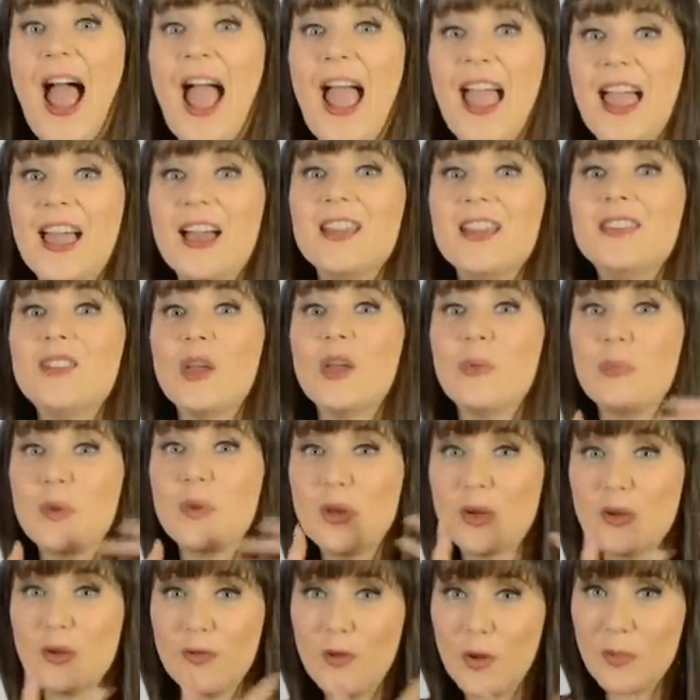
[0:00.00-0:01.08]
and the
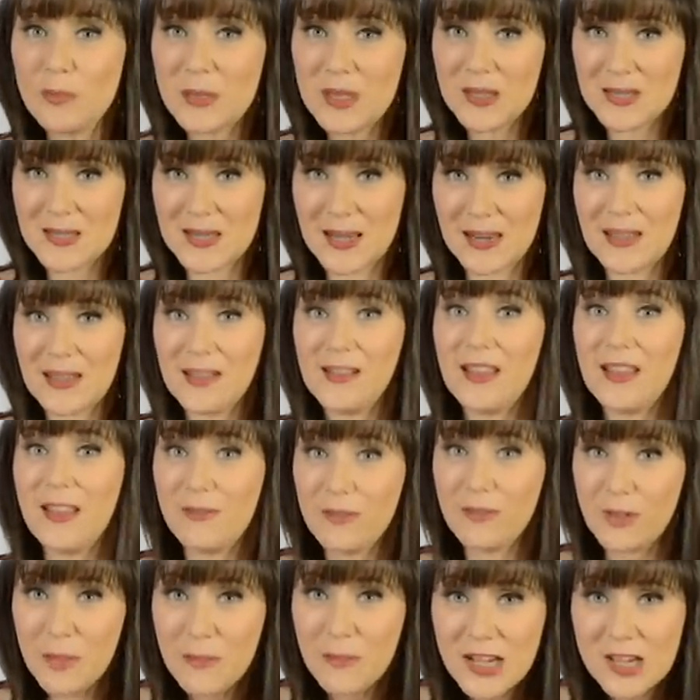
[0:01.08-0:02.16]
beautiful Meals That Heal
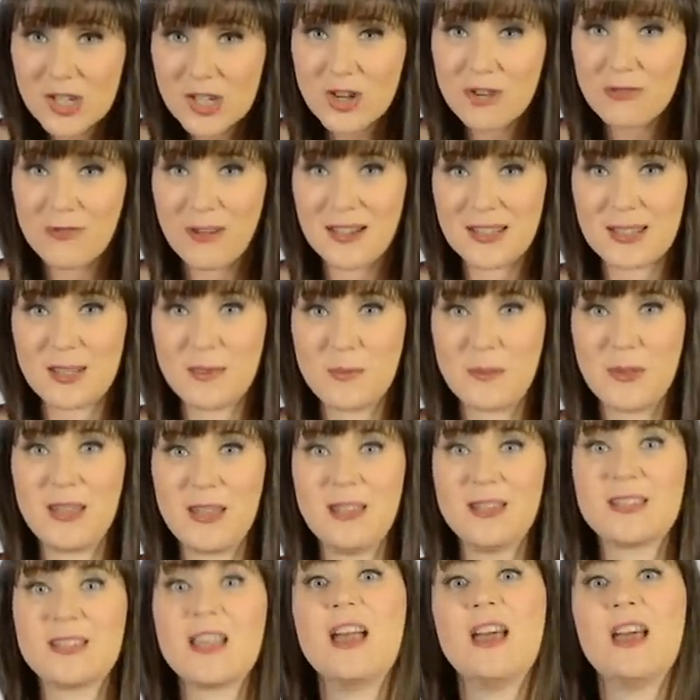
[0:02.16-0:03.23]
inflammation
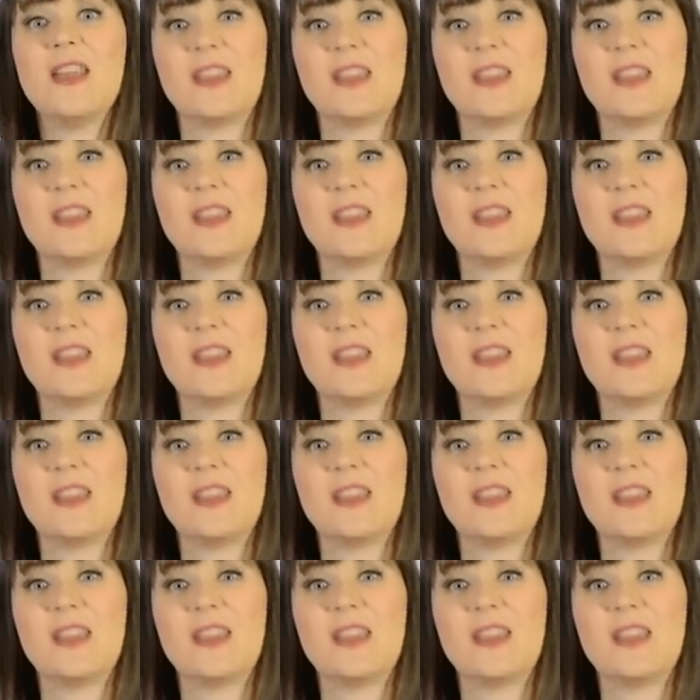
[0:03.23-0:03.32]
recipes